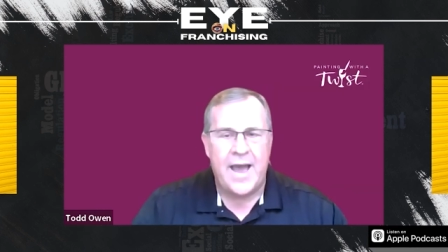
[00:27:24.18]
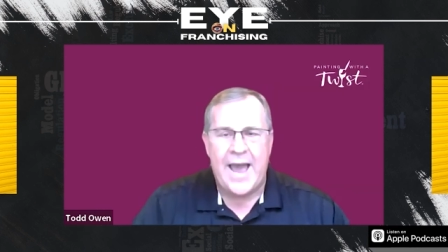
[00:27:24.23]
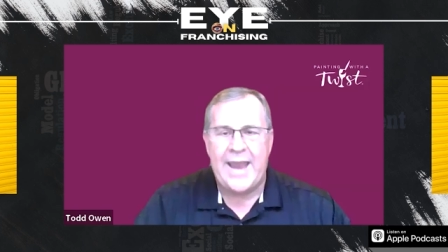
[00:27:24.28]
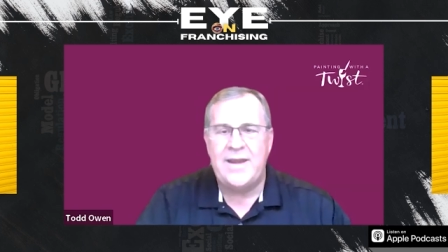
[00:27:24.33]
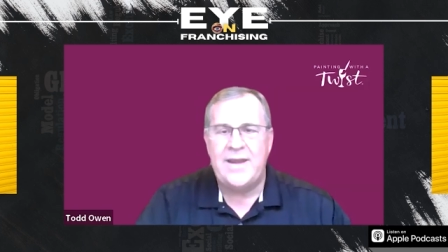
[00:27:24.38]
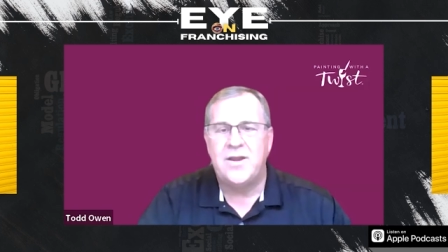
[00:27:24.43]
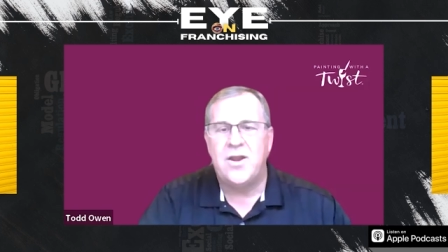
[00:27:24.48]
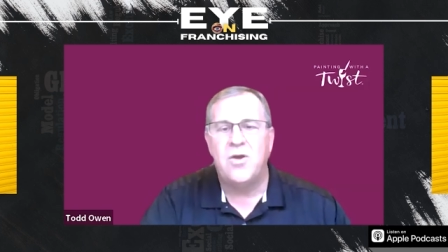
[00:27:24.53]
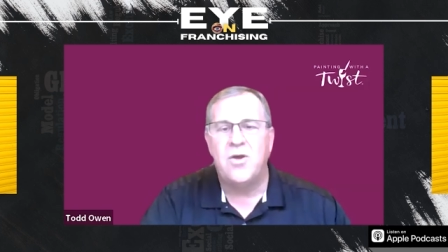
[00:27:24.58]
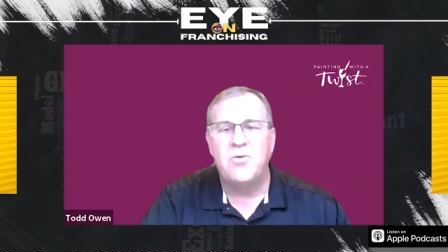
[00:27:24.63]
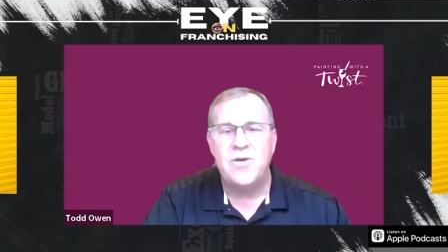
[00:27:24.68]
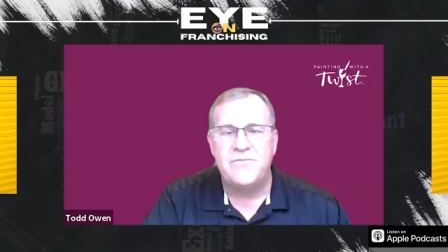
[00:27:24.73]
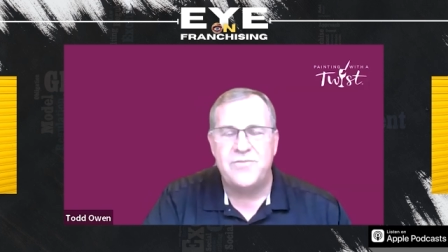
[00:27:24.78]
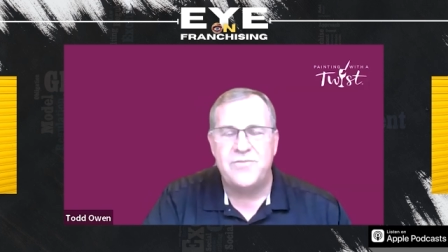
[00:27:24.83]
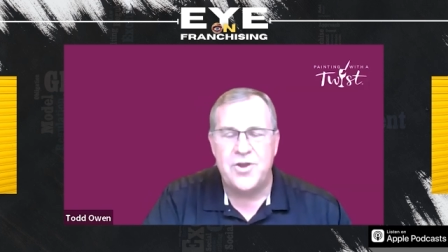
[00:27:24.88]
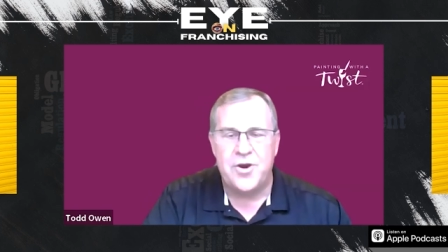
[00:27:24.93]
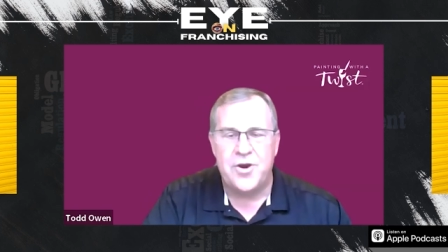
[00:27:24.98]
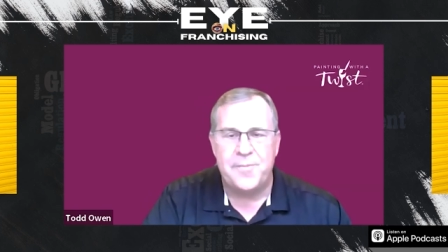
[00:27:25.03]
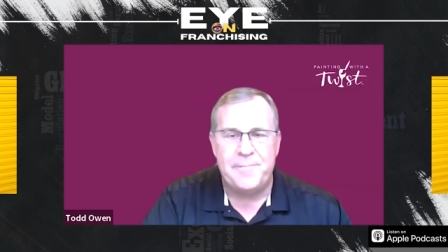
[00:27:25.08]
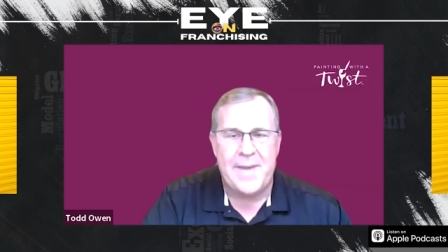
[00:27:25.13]
I know
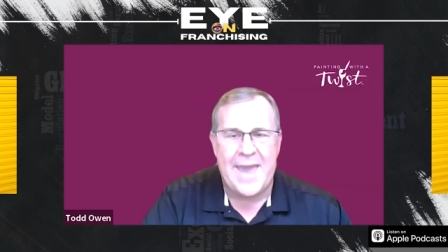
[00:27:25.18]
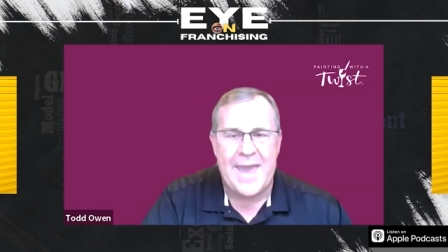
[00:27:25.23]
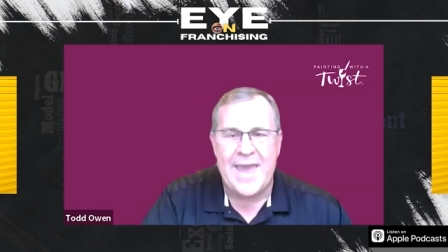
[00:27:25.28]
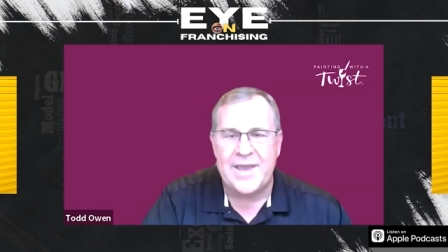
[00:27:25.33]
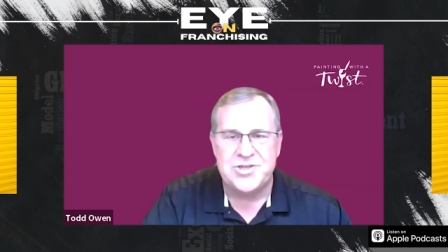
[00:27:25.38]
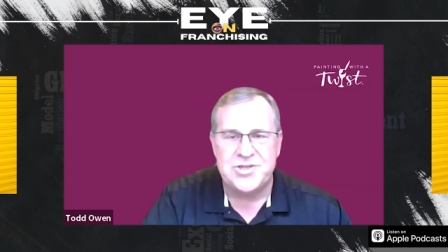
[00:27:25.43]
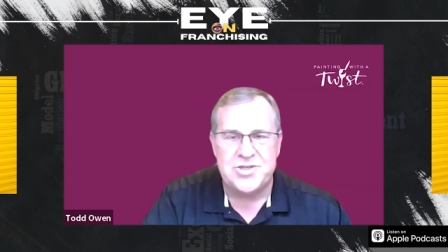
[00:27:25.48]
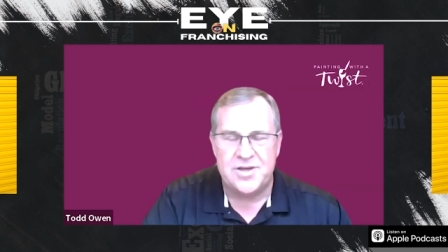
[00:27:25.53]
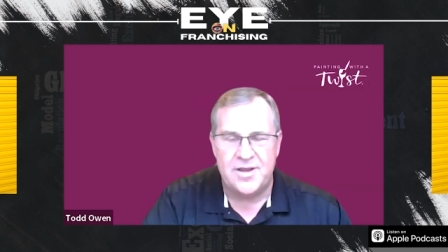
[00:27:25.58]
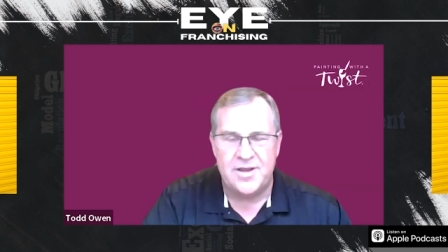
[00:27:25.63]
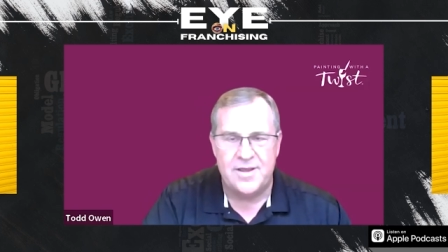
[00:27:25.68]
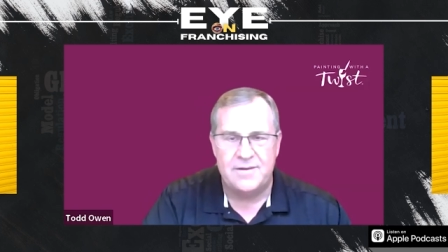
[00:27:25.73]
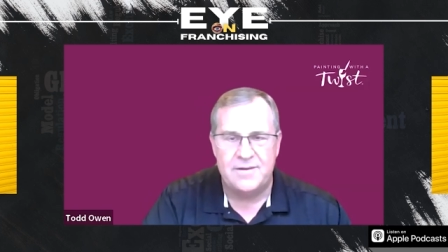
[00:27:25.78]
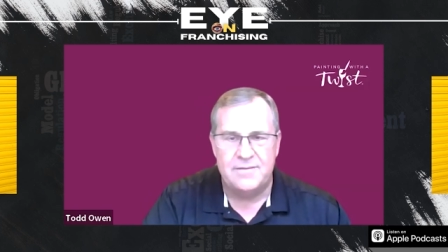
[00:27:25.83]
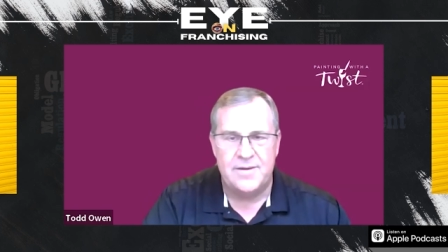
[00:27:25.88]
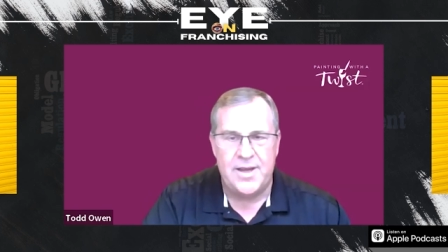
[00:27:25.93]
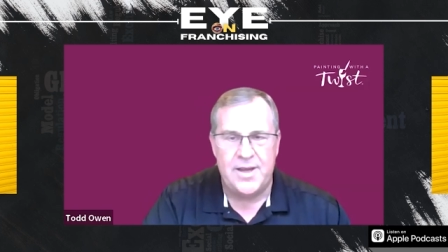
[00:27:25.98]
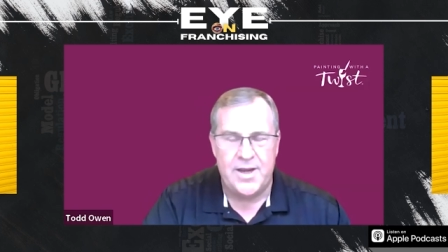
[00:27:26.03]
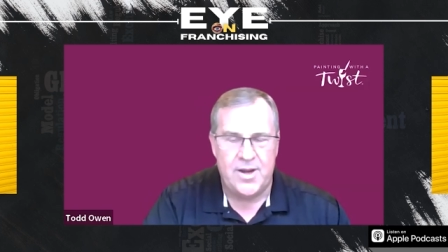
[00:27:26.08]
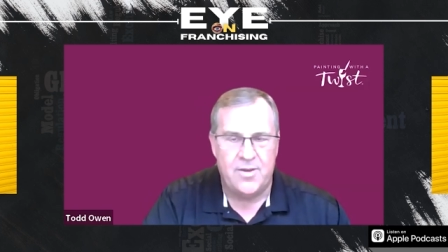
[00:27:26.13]
if you're passionate,
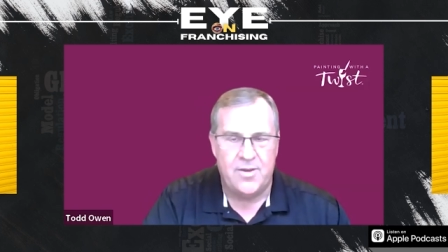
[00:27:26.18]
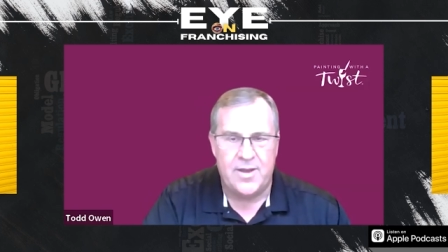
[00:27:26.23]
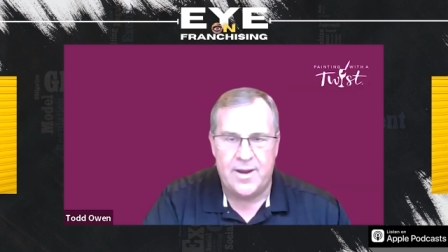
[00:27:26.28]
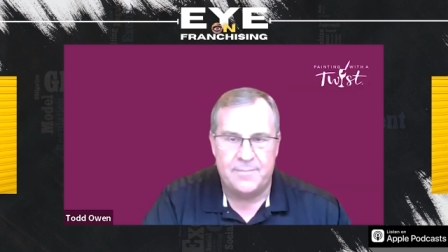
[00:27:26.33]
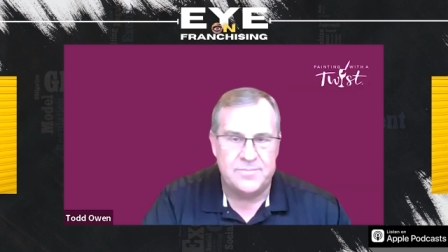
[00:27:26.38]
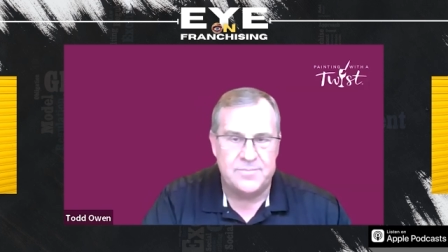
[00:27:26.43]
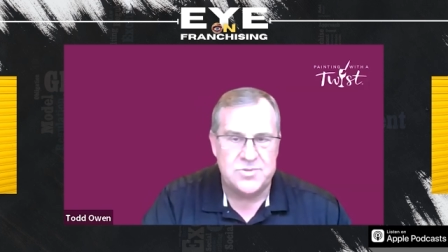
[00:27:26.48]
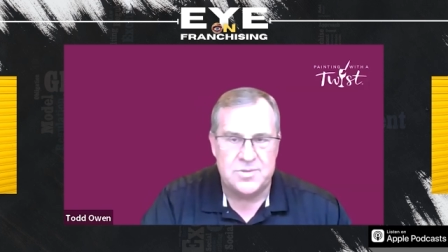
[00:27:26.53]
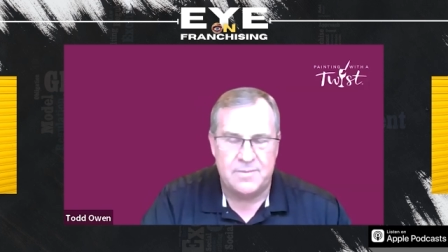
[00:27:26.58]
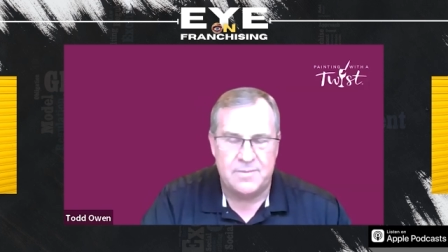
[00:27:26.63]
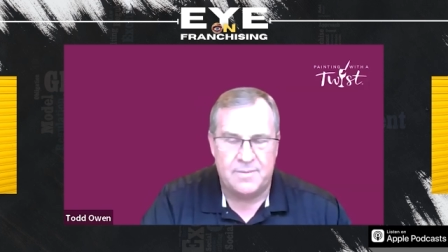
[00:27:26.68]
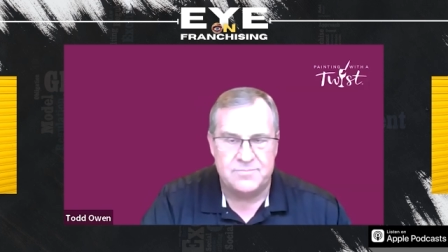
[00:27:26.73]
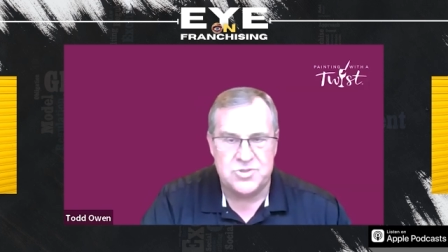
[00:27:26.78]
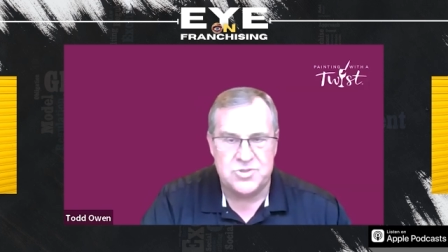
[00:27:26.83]
you know, and I'm,